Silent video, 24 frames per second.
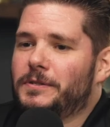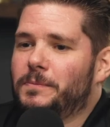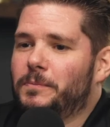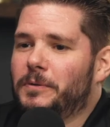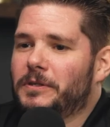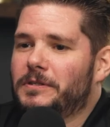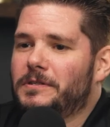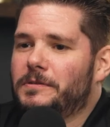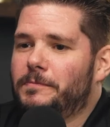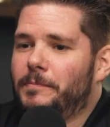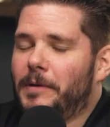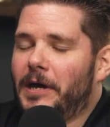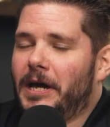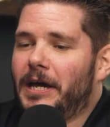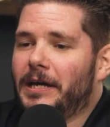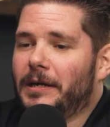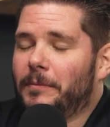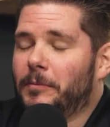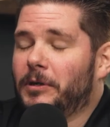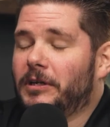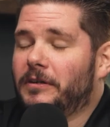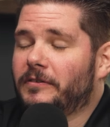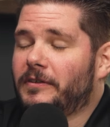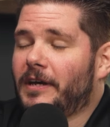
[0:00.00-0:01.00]
mixed bag. I
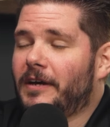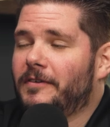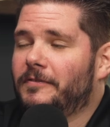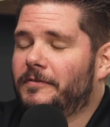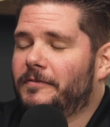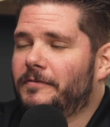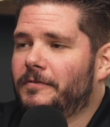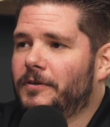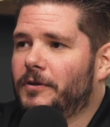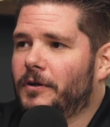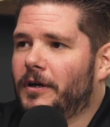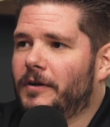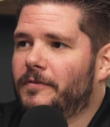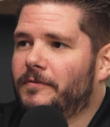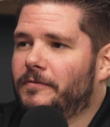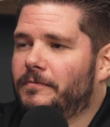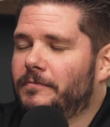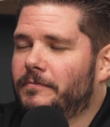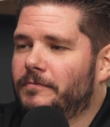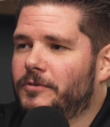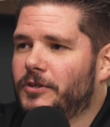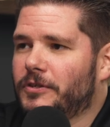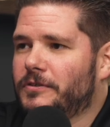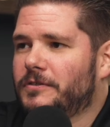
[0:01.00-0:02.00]
mean, because I've
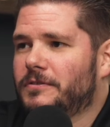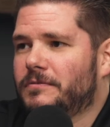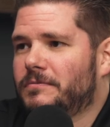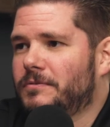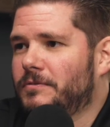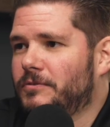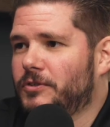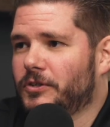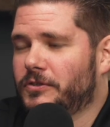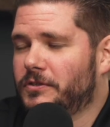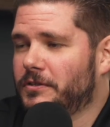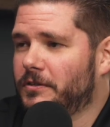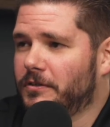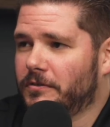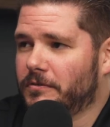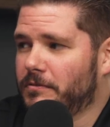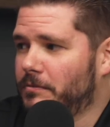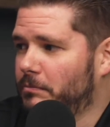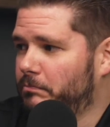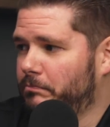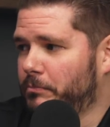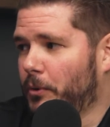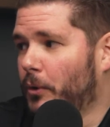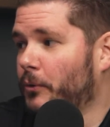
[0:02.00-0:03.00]
just
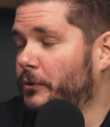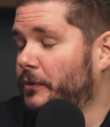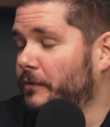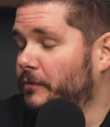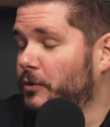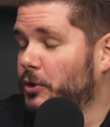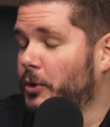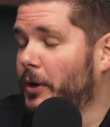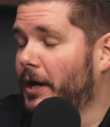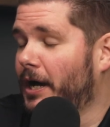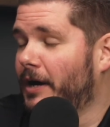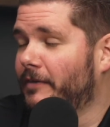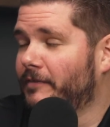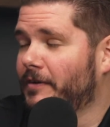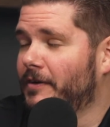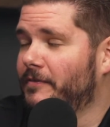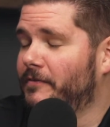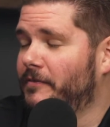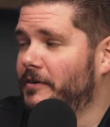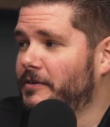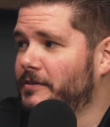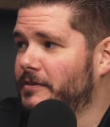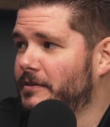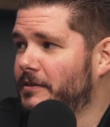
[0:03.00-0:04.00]
as both of you have, I've
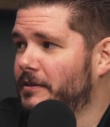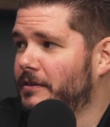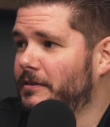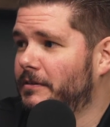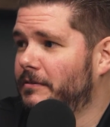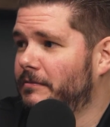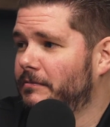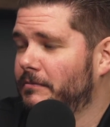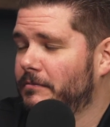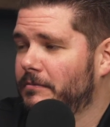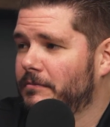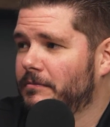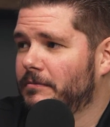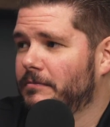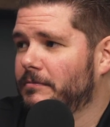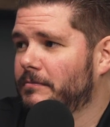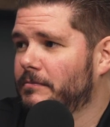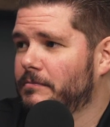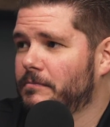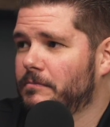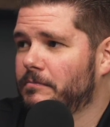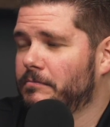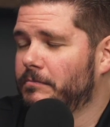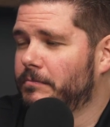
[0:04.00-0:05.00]
visited
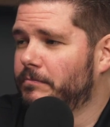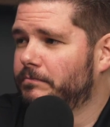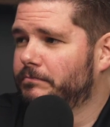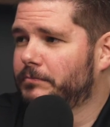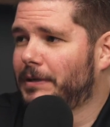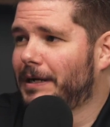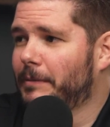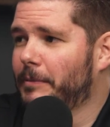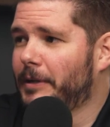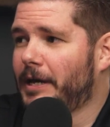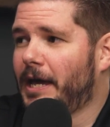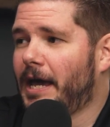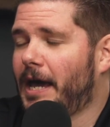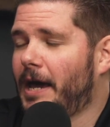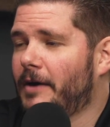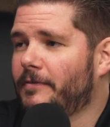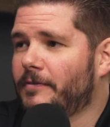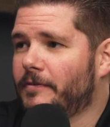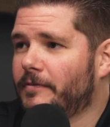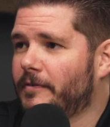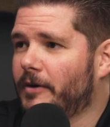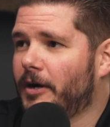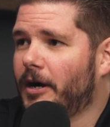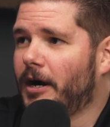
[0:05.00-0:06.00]
probably half
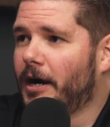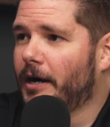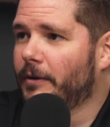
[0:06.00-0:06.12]
of our high